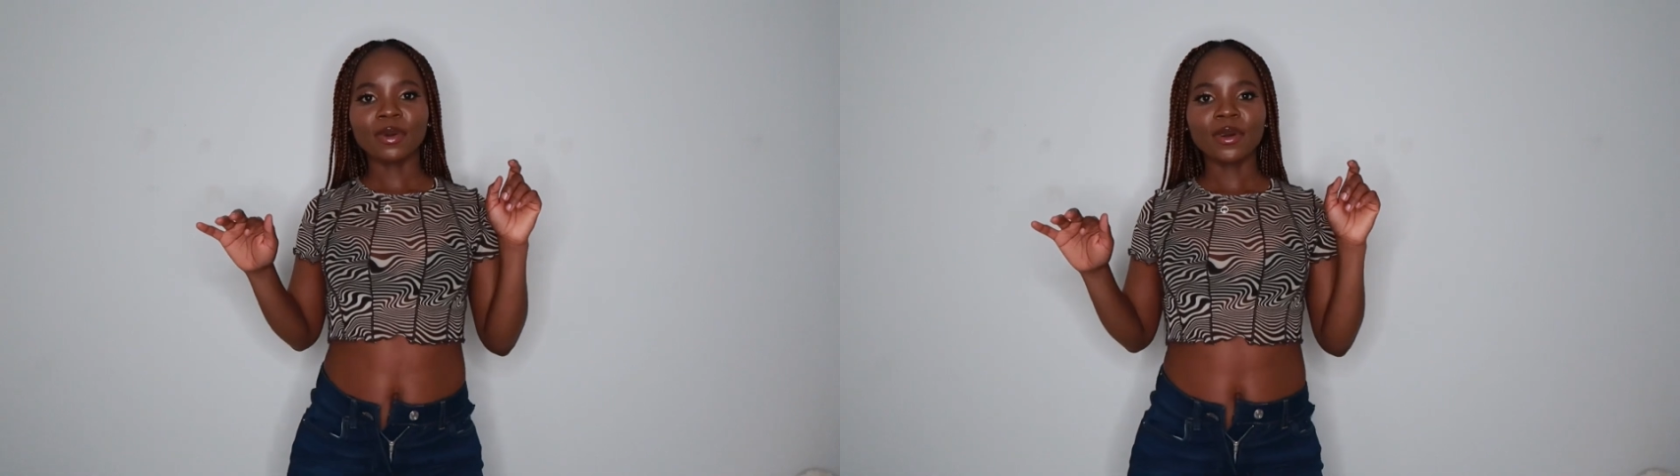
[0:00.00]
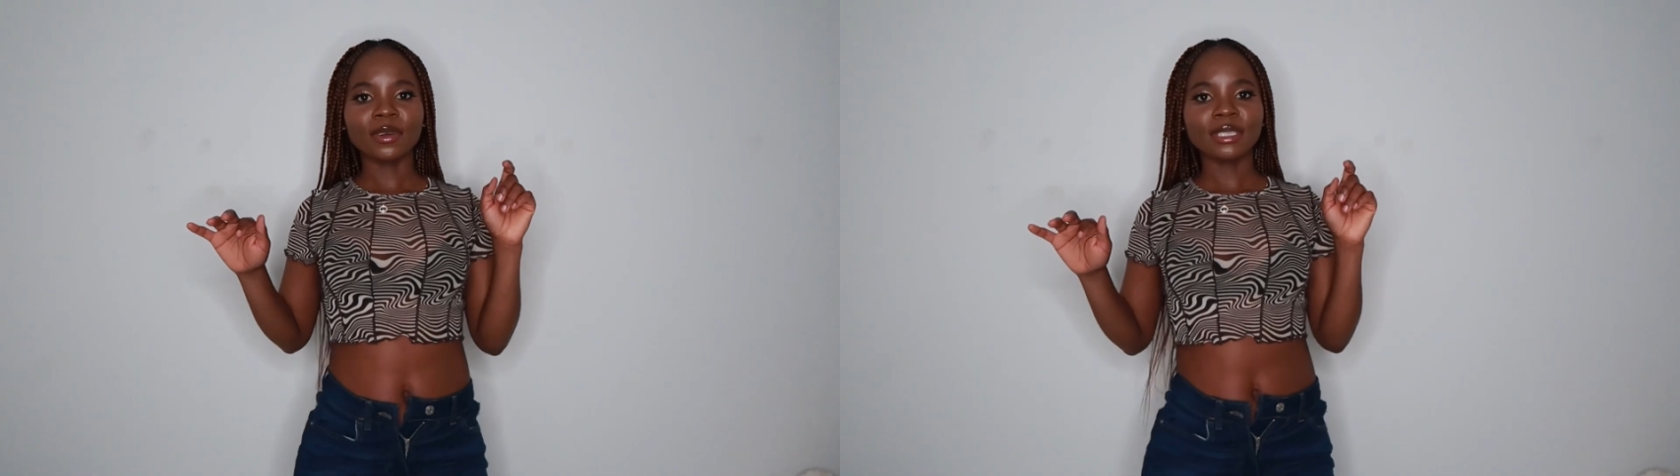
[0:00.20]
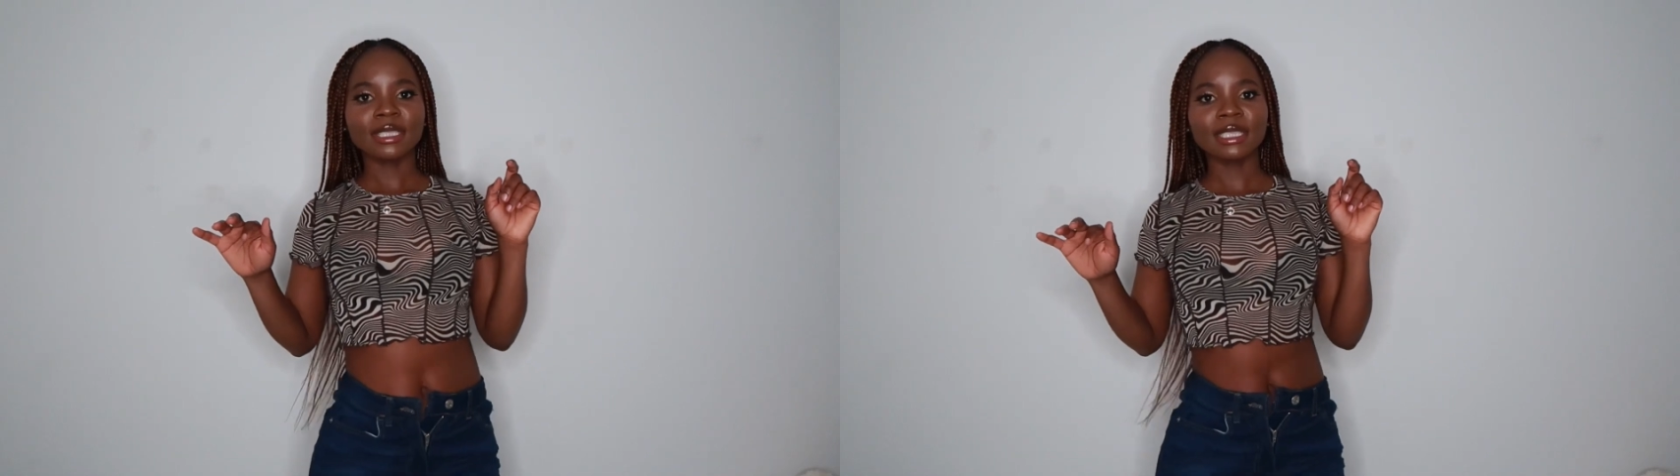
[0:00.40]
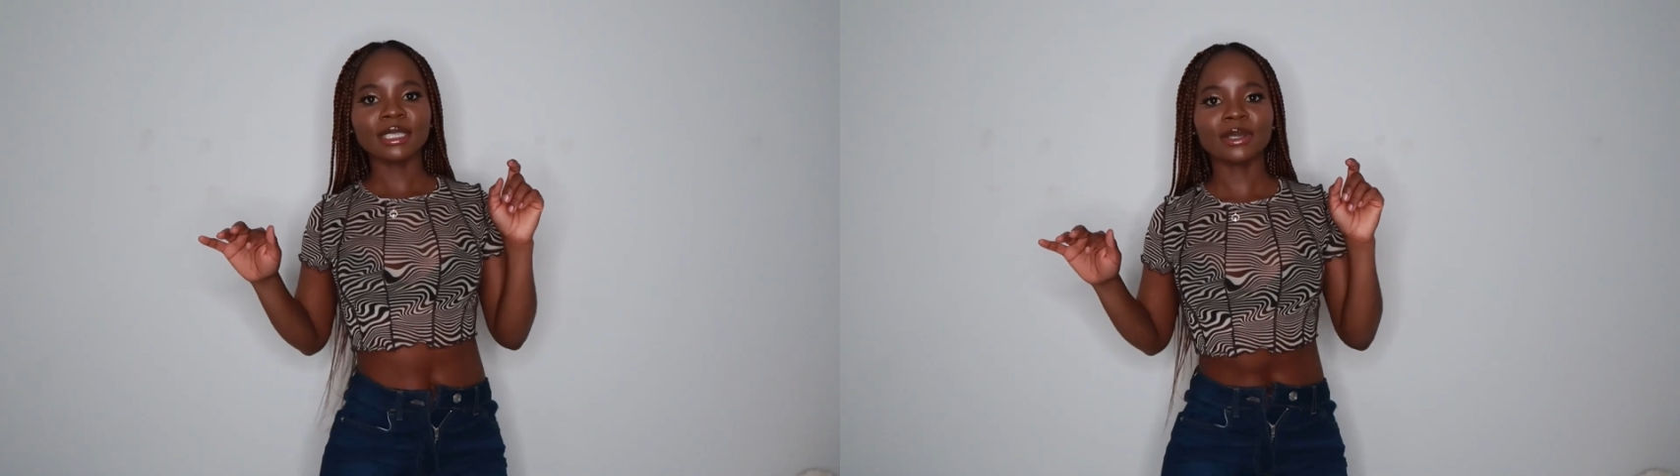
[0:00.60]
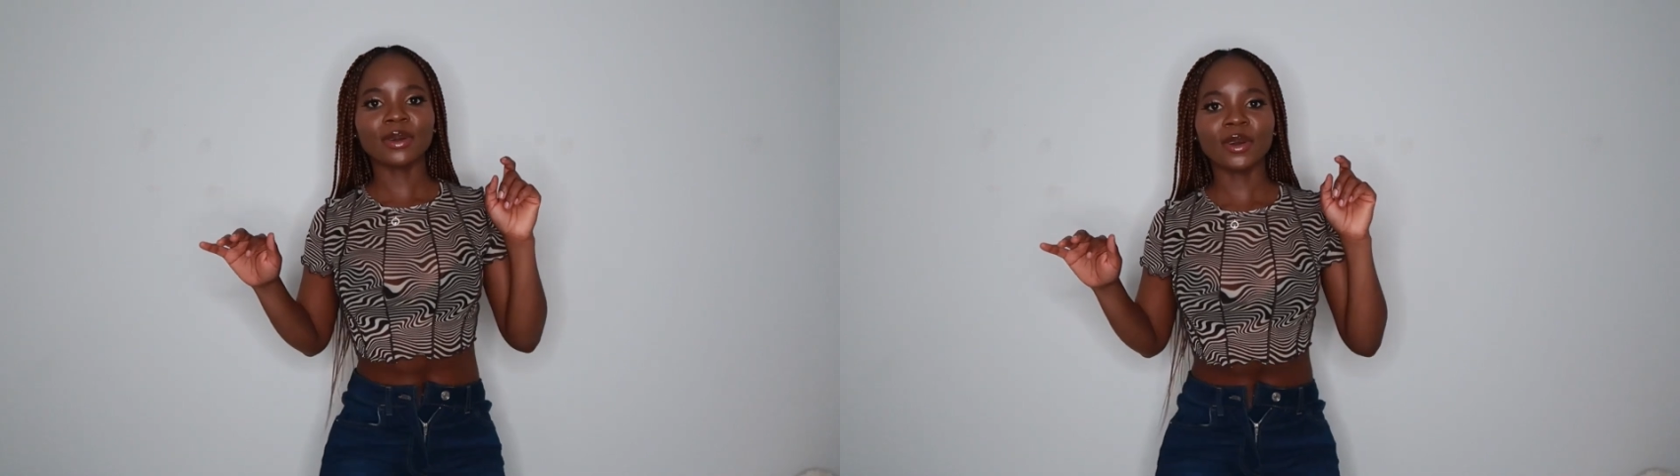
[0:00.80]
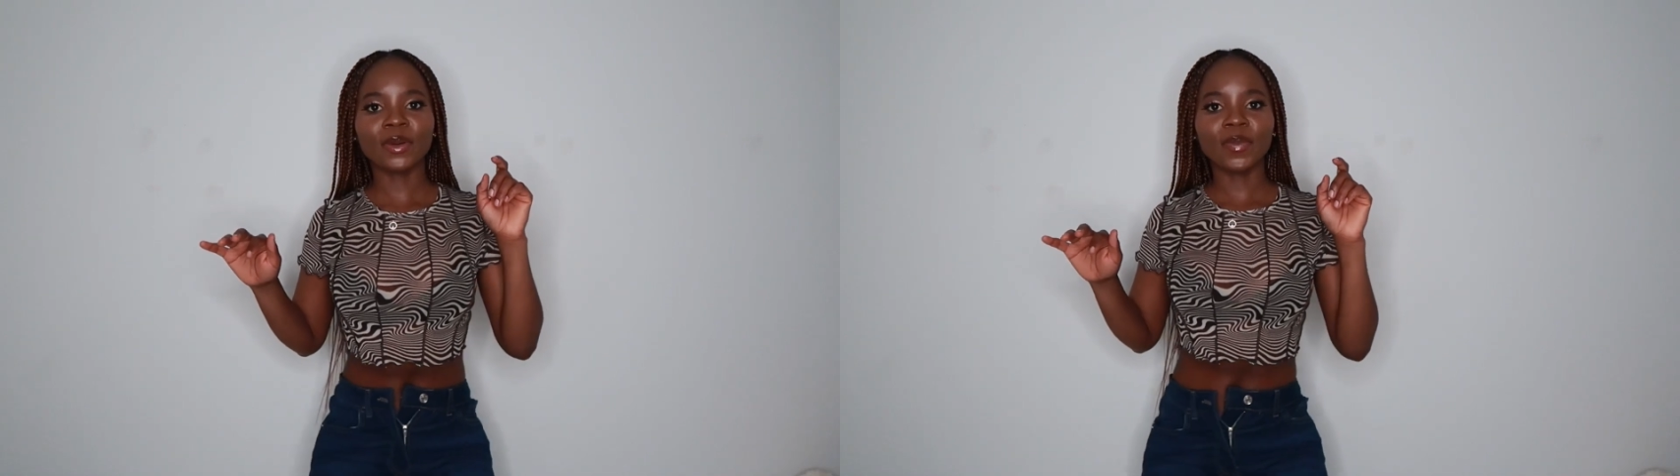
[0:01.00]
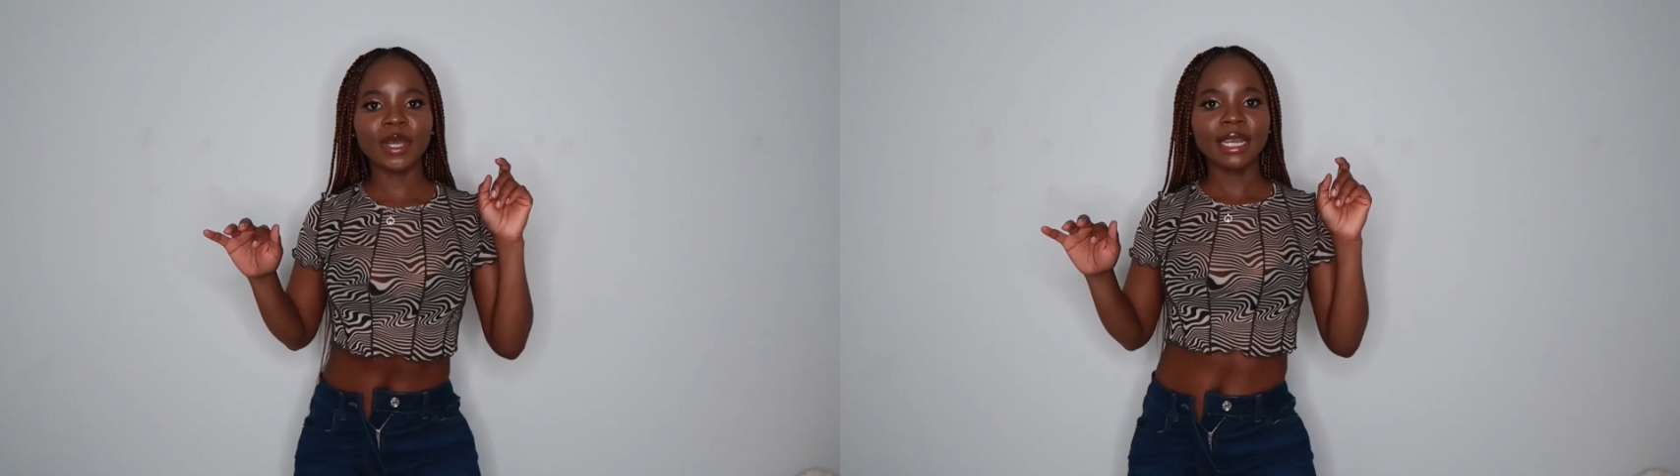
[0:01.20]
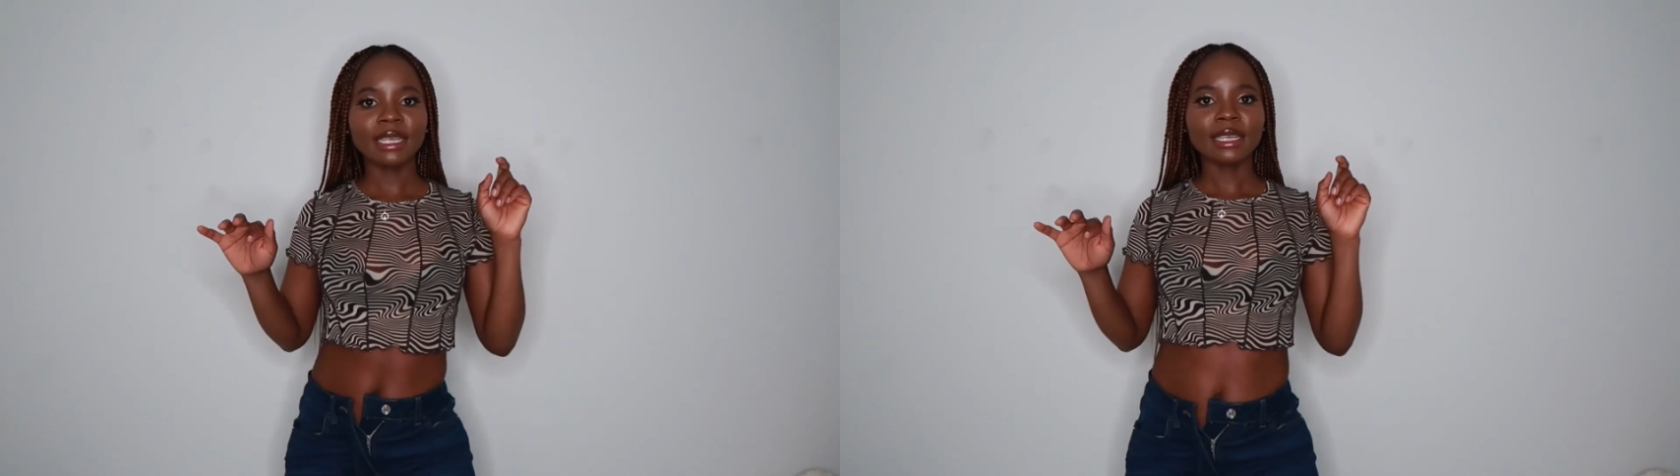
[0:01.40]
pause, you go
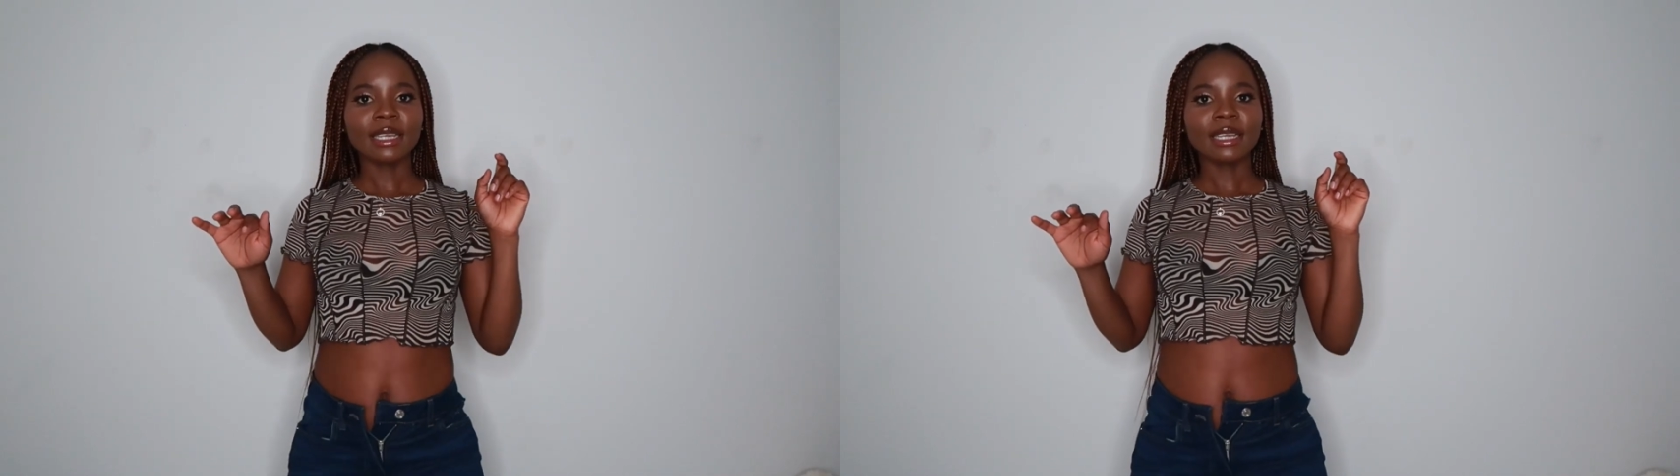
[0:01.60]
back